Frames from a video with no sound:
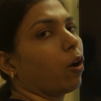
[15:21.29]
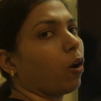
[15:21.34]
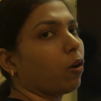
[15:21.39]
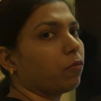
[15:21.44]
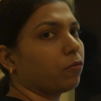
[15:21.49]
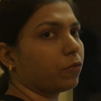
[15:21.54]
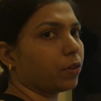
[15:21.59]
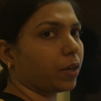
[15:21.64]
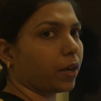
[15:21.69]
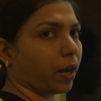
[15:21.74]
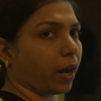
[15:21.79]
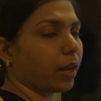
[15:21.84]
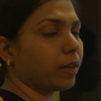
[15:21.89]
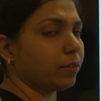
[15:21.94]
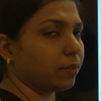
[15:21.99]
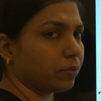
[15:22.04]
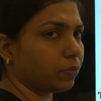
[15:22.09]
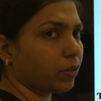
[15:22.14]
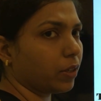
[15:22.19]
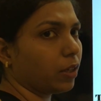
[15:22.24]
of
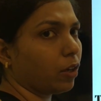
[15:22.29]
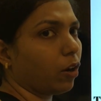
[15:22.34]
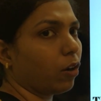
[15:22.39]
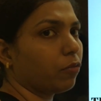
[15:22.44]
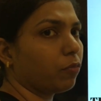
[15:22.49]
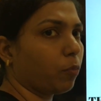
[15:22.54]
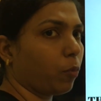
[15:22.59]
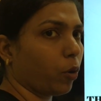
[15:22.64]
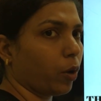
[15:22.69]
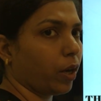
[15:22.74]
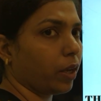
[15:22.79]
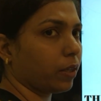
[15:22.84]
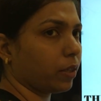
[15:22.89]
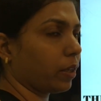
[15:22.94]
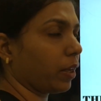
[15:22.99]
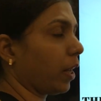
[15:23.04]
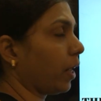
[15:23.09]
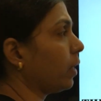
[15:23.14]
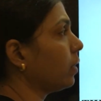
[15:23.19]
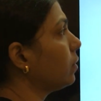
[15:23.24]
transfer of pollen
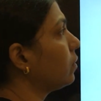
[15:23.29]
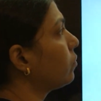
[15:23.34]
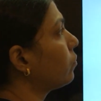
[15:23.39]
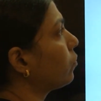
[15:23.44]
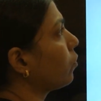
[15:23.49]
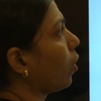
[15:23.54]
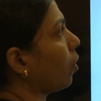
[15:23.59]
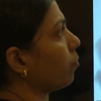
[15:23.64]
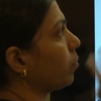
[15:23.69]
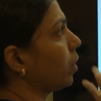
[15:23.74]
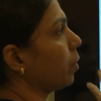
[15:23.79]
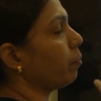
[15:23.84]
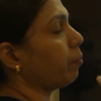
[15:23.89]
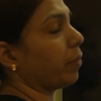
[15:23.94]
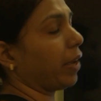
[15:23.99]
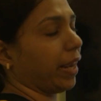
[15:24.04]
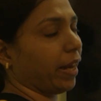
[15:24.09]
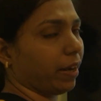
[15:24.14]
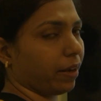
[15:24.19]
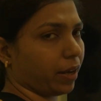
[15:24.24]
grains from the
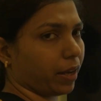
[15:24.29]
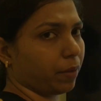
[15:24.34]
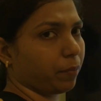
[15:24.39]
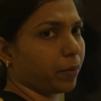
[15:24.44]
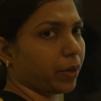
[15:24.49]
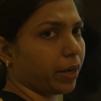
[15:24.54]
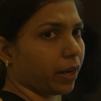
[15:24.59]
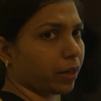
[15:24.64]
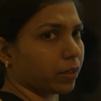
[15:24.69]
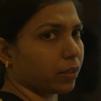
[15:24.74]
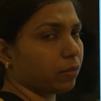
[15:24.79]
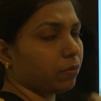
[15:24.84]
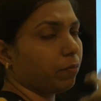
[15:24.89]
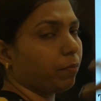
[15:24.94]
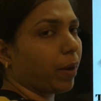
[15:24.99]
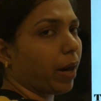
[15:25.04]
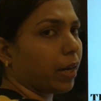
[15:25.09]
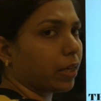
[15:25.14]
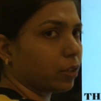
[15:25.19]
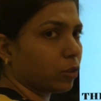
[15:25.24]
male reproductive
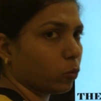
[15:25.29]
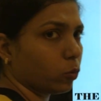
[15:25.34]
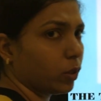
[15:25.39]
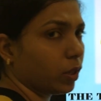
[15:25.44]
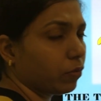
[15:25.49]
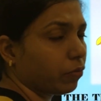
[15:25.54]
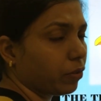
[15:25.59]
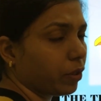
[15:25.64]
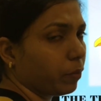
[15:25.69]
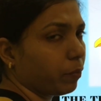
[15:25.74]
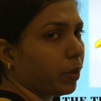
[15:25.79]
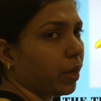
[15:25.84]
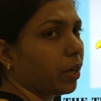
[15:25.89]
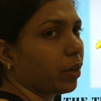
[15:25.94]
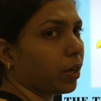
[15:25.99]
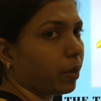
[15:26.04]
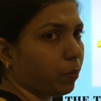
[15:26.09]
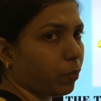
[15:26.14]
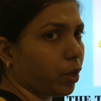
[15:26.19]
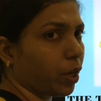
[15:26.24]
part to the female
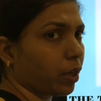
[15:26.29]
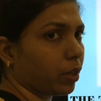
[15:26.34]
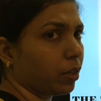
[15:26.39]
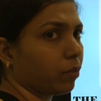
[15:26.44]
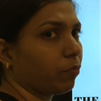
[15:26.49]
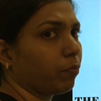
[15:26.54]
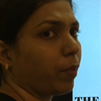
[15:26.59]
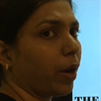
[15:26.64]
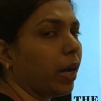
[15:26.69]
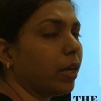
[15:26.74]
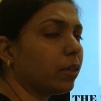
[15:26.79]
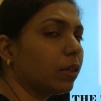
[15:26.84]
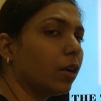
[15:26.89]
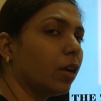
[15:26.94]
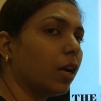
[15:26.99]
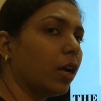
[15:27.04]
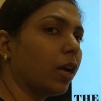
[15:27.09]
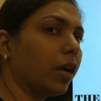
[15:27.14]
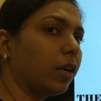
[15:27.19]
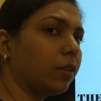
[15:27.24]
reproductive part
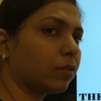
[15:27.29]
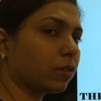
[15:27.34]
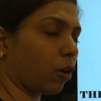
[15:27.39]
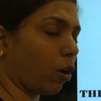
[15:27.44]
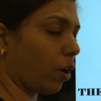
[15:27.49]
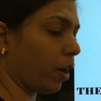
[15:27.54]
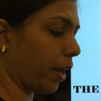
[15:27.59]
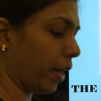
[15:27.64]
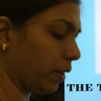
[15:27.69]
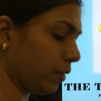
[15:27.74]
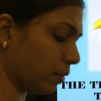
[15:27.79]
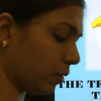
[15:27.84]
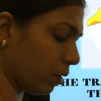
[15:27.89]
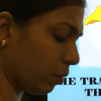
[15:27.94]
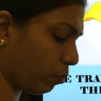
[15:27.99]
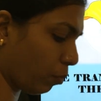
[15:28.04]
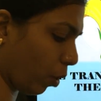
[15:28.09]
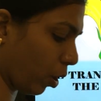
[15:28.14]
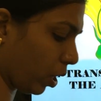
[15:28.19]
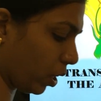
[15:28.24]
is called as
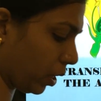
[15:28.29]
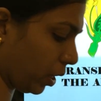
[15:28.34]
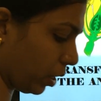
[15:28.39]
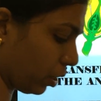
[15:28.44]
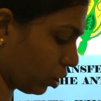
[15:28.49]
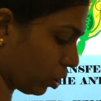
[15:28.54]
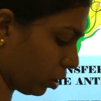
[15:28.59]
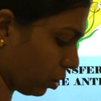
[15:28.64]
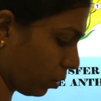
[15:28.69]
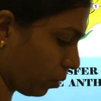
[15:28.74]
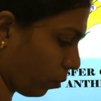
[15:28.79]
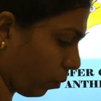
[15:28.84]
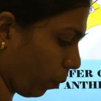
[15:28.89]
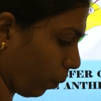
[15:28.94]
pollination.